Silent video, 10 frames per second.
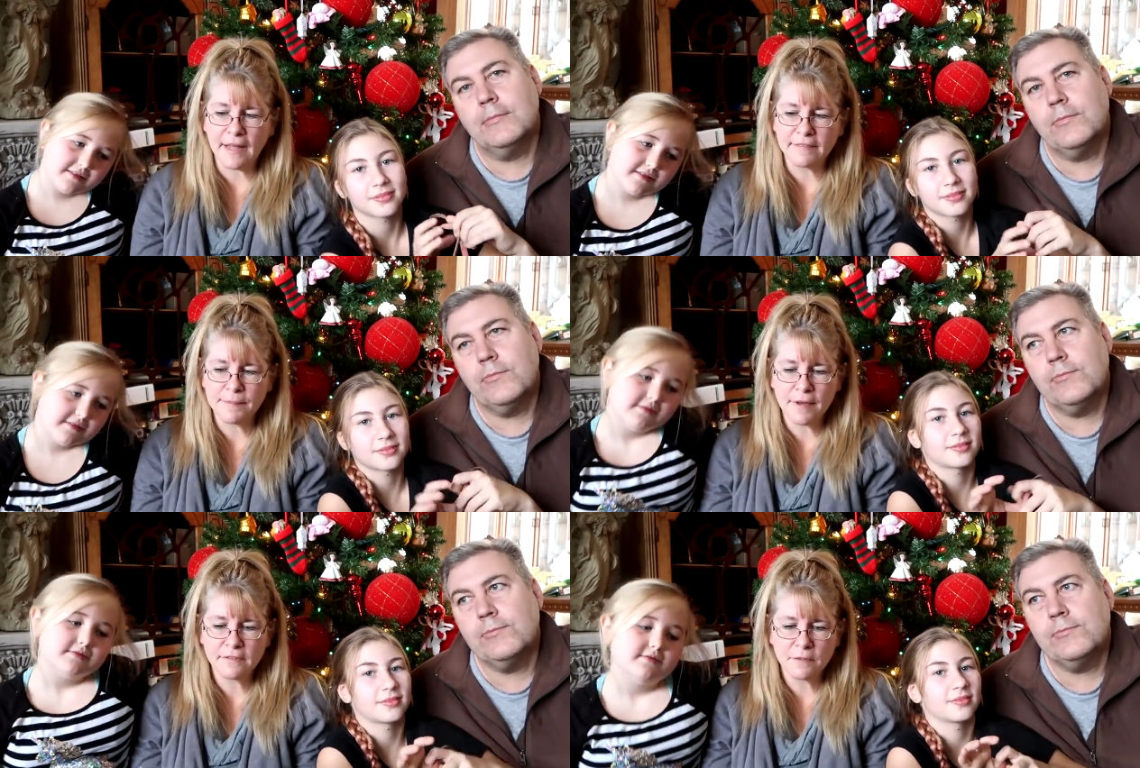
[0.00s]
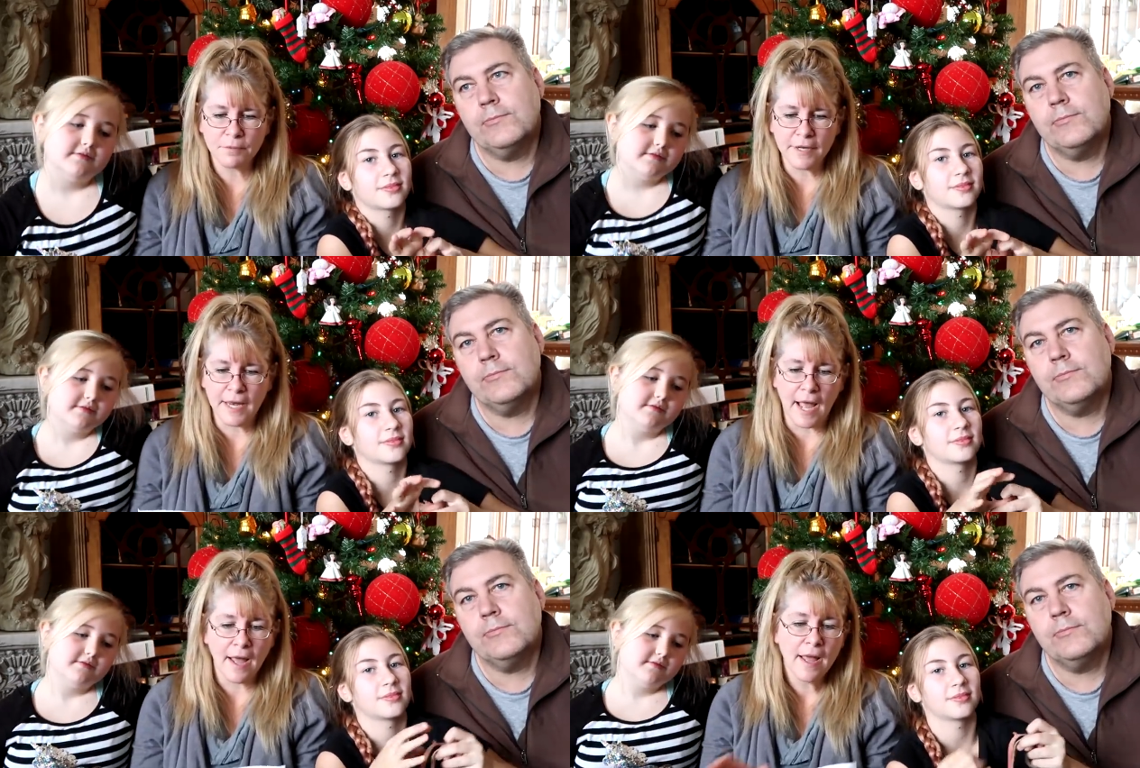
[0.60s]
Speaker 1: loves about
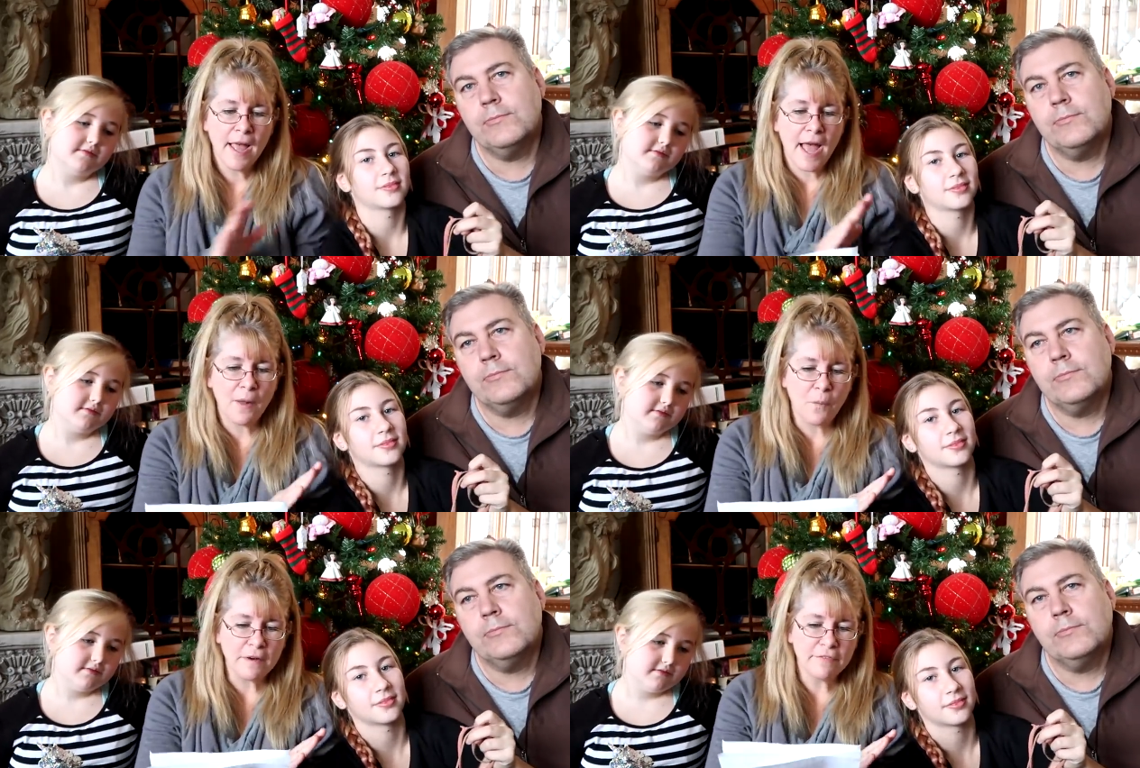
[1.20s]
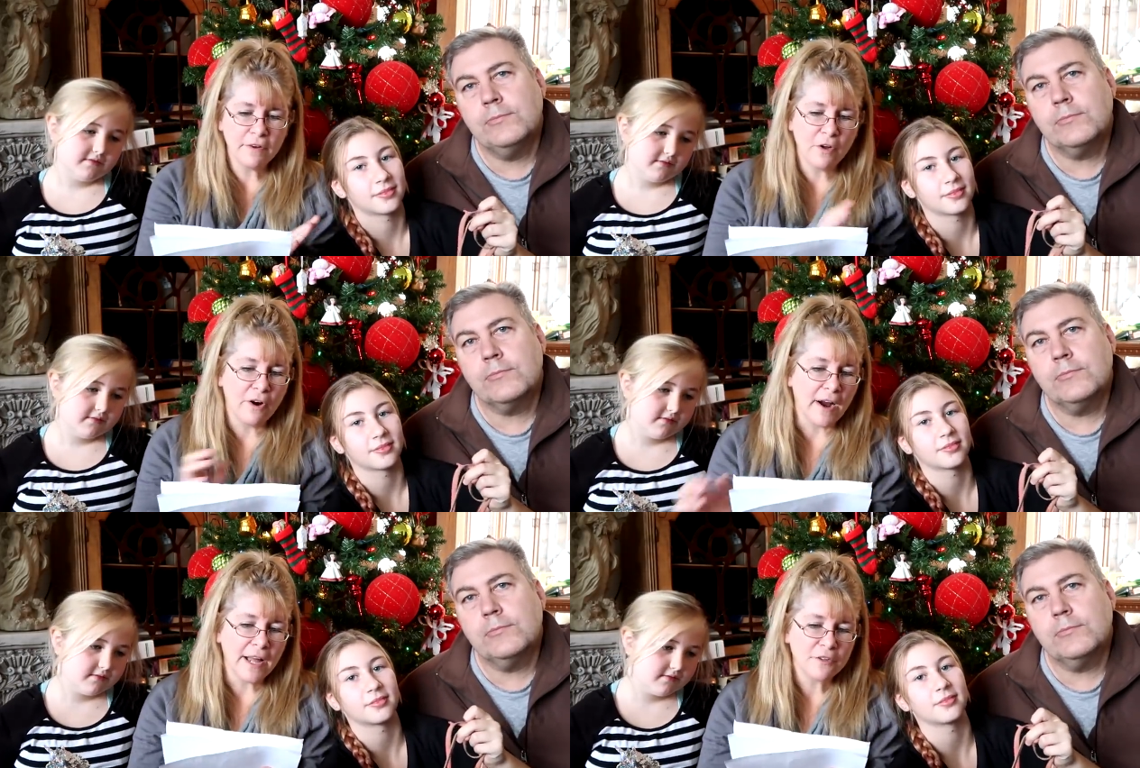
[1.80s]
Sabrina? And one for
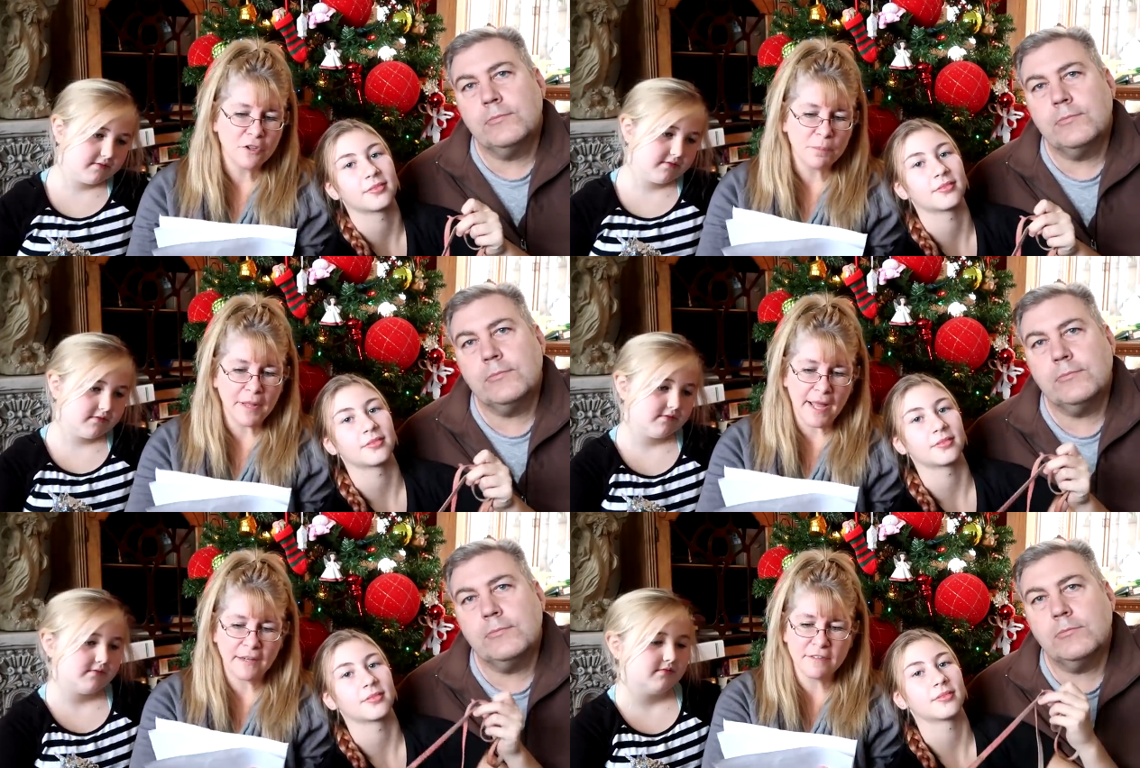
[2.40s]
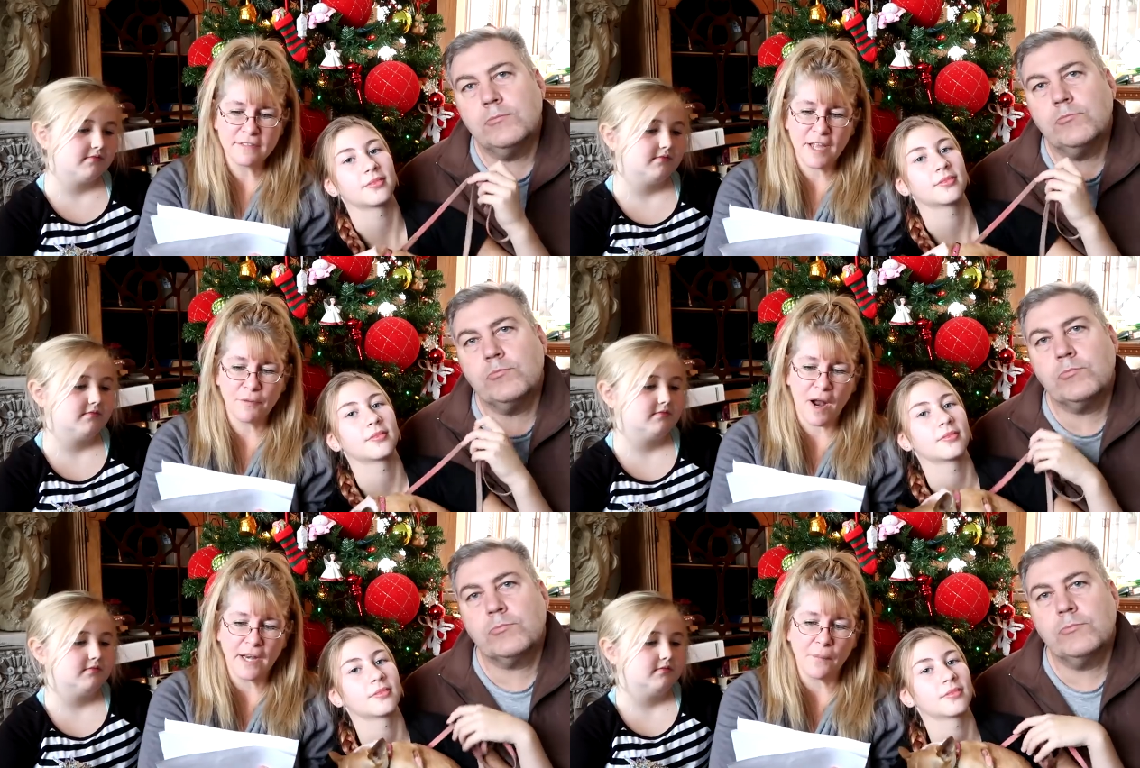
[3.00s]
Laura, do you plan to
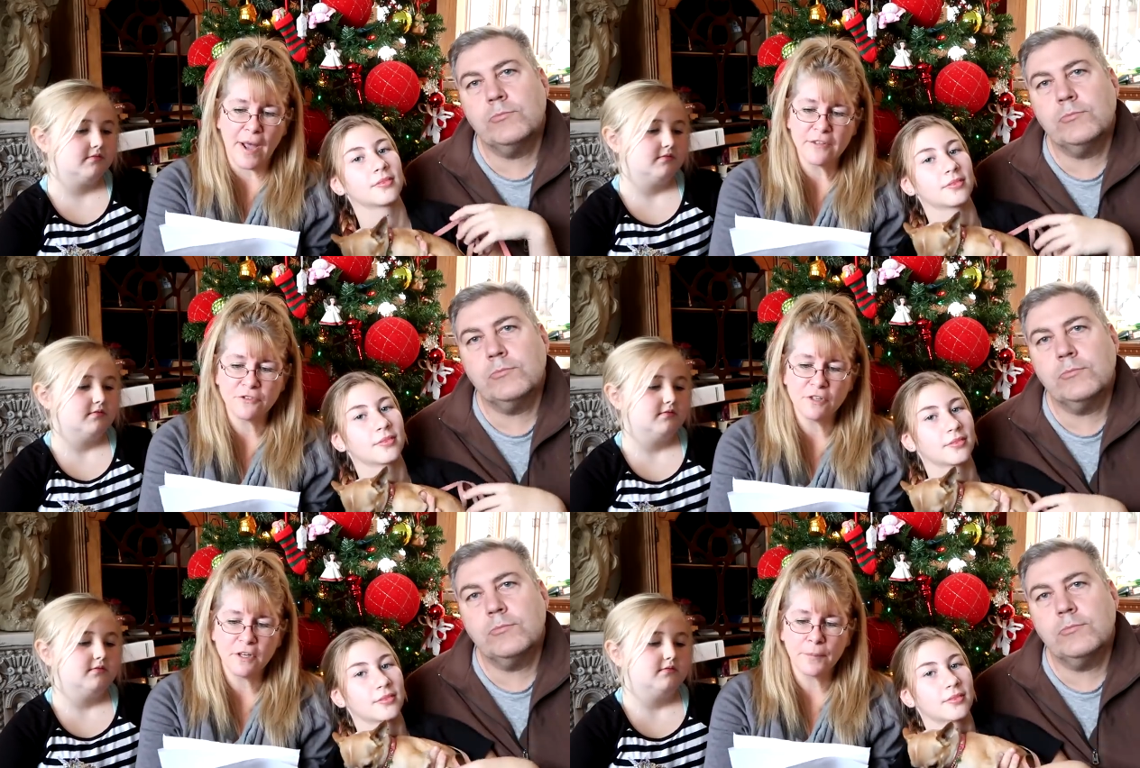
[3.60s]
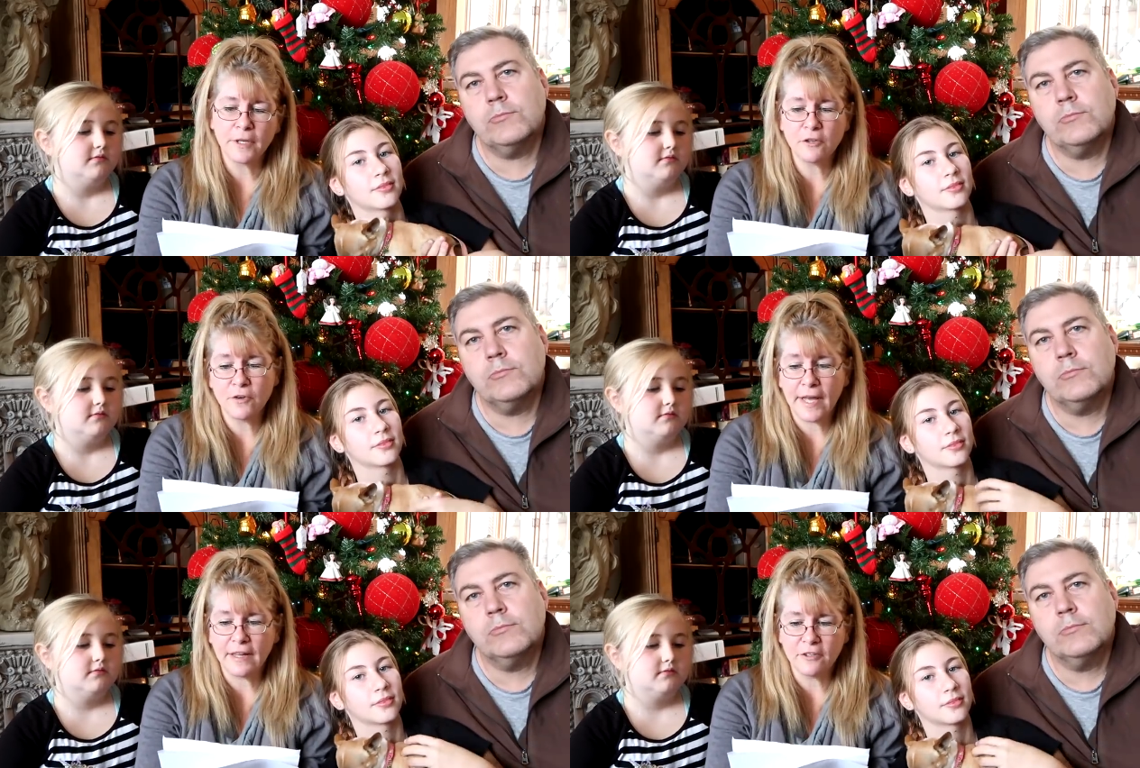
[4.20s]
stay riding Western, or will you
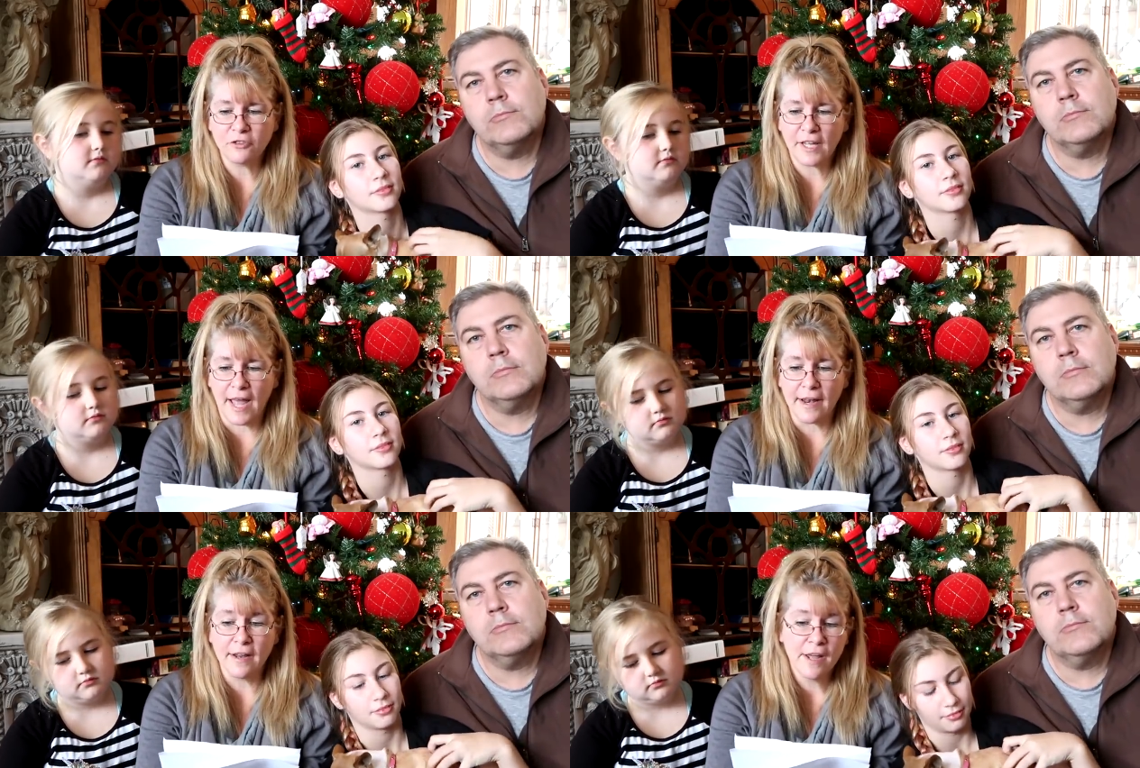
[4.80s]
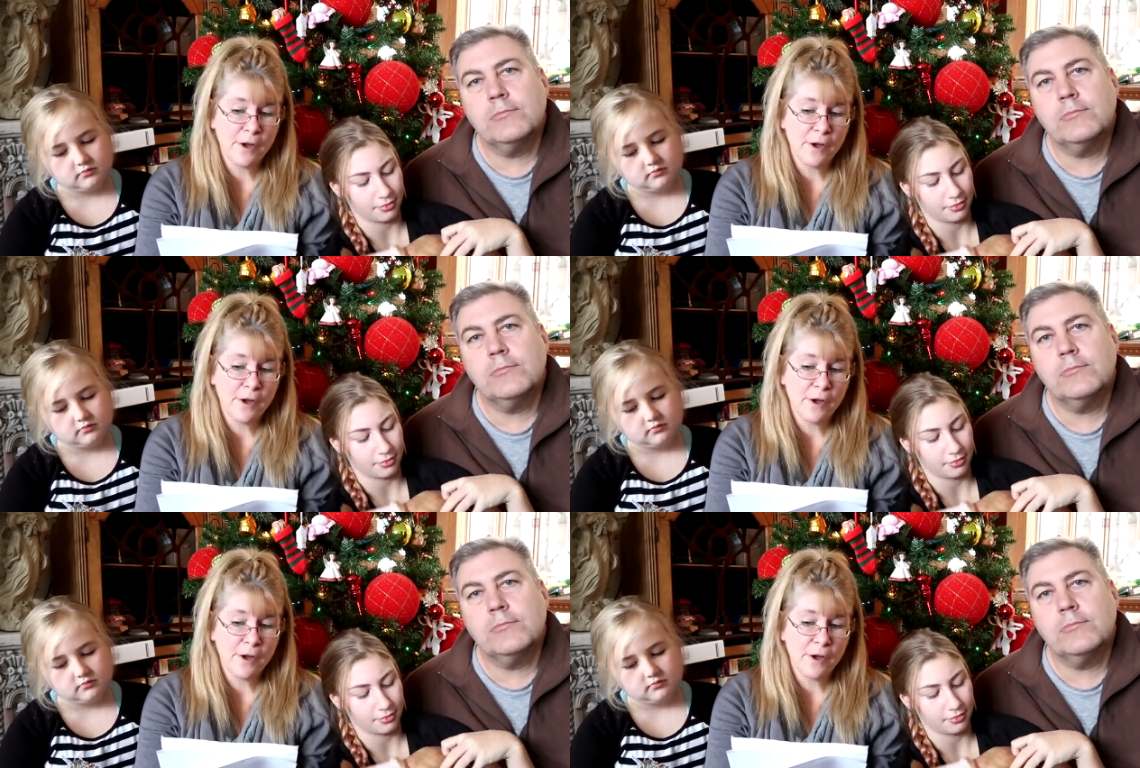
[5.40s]
do English again?